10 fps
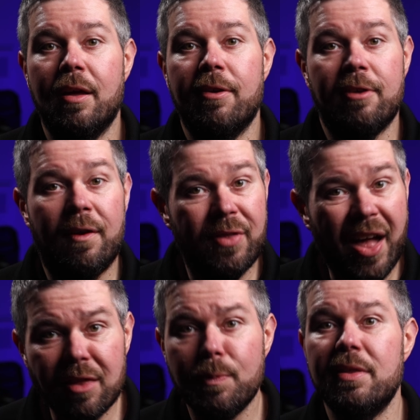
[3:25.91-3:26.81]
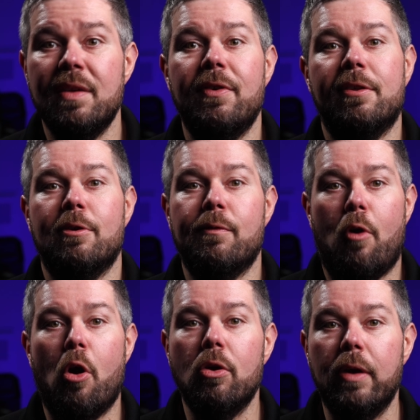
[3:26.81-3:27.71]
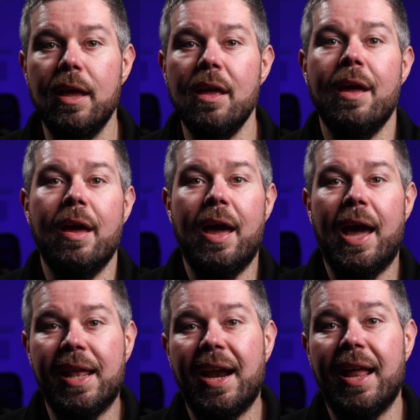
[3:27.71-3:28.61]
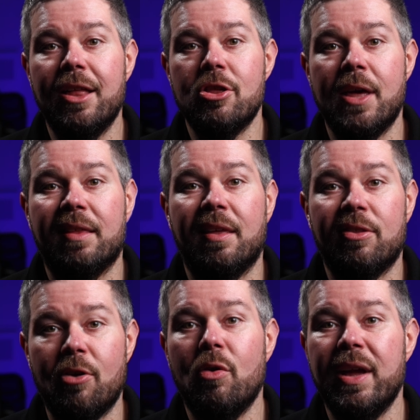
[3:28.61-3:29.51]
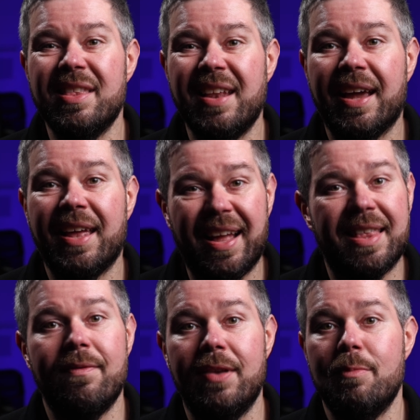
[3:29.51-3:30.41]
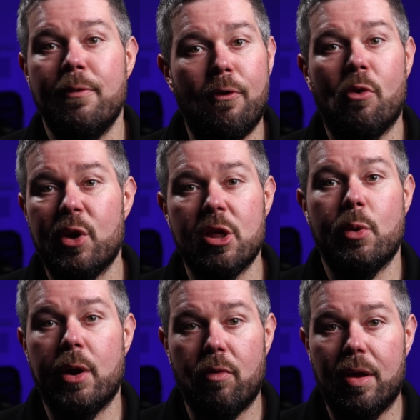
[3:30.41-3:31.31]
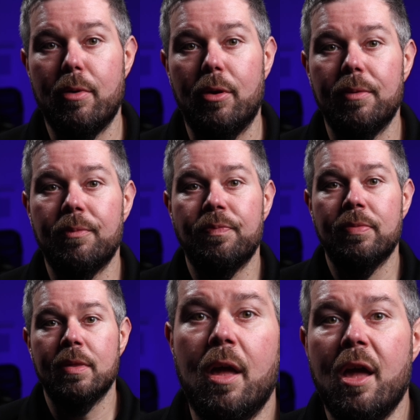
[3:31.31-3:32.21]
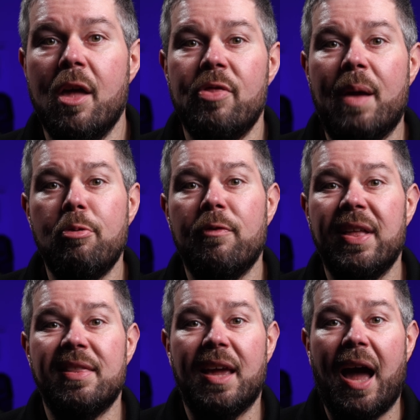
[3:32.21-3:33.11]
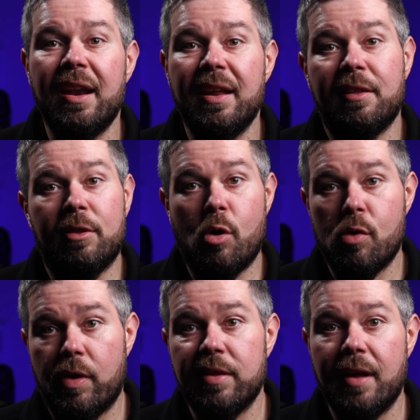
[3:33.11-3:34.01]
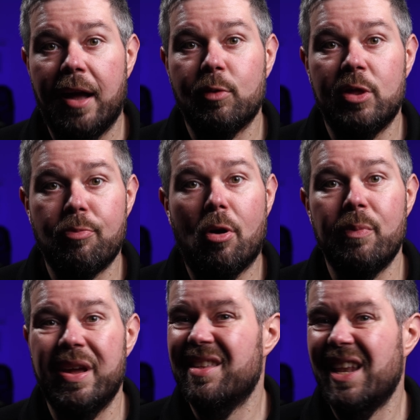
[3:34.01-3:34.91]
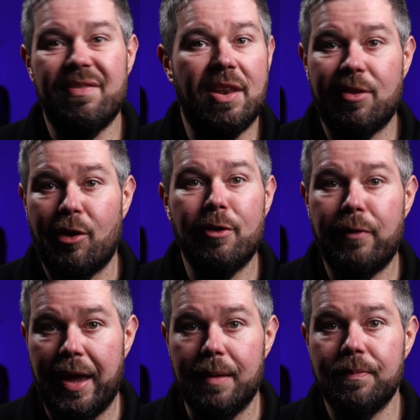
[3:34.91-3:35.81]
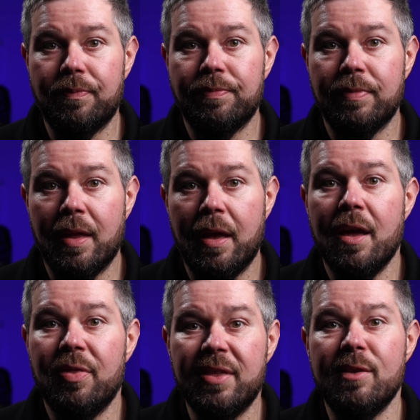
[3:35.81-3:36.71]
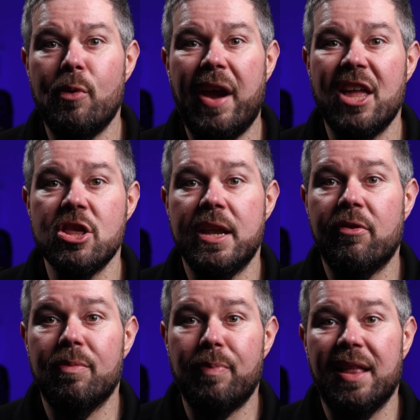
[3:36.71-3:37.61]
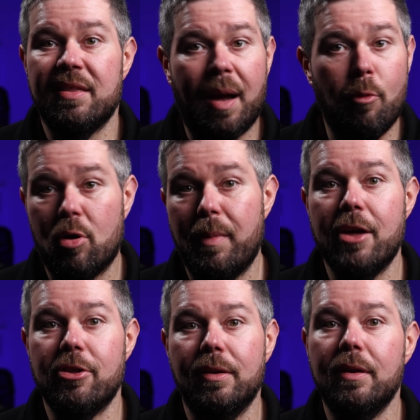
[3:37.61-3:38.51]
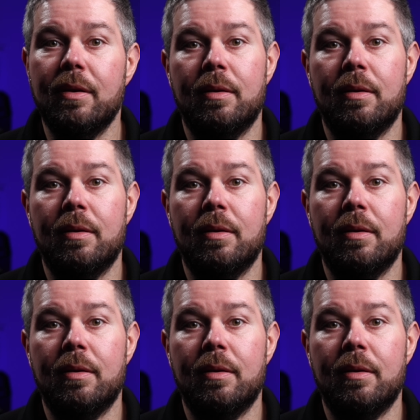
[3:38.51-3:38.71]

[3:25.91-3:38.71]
So for that specific server only, N8N checks external internet connectivity before issuing a reboot. That prevents unnecessary restarts when the problem isn't even inside the VM. This is where engineering beats dumb automation.